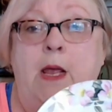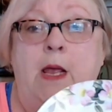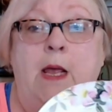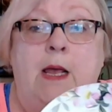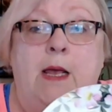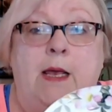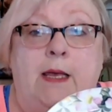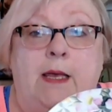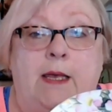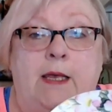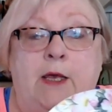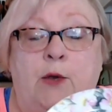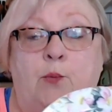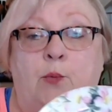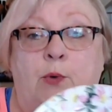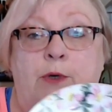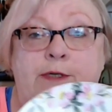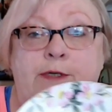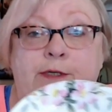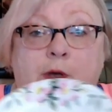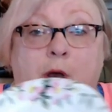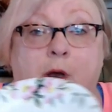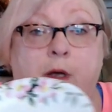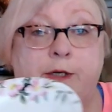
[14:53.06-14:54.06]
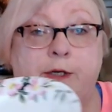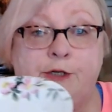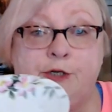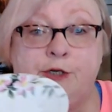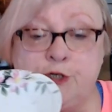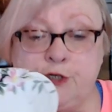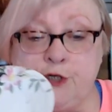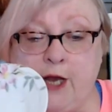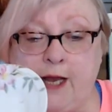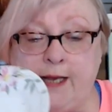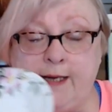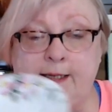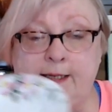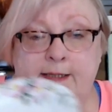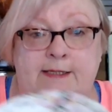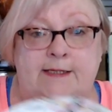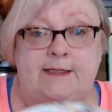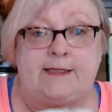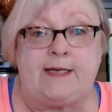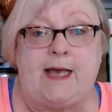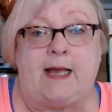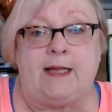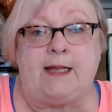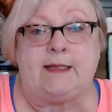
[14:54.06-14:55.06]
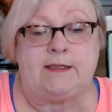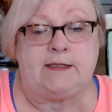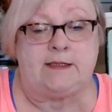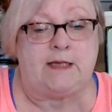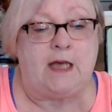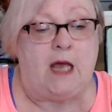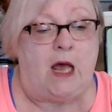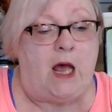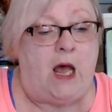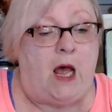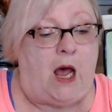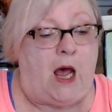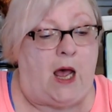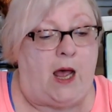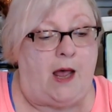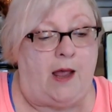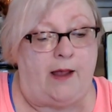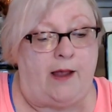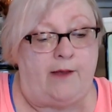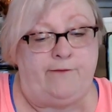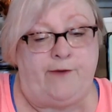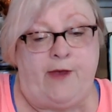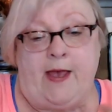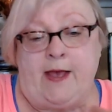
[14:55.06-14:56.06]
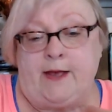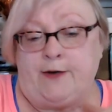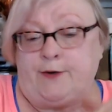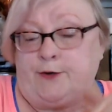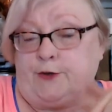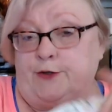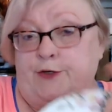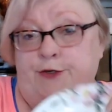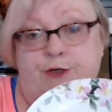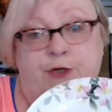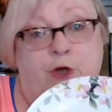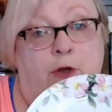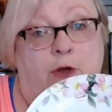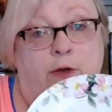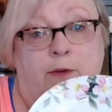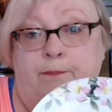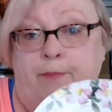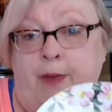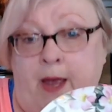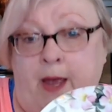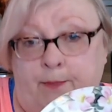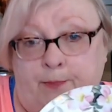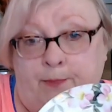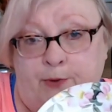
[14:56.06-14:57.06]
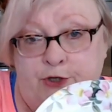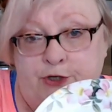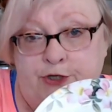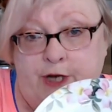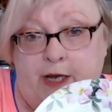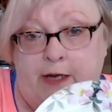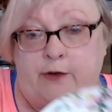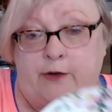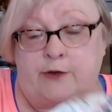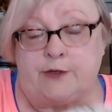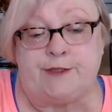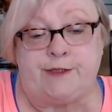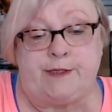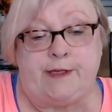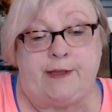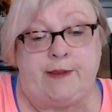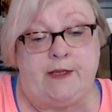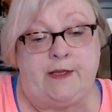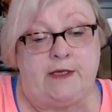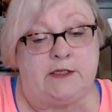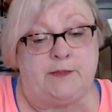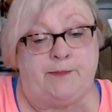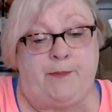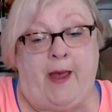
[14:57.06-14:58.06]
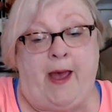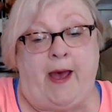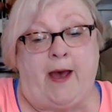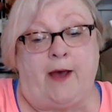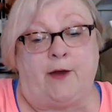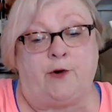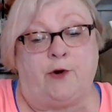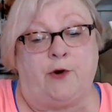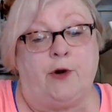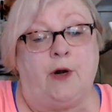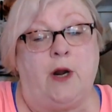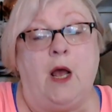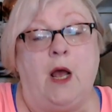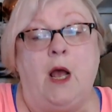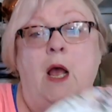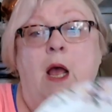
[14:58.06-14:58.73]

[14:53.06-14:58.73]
It was on china sets. I've handled salt and pepper shakers in this pattern.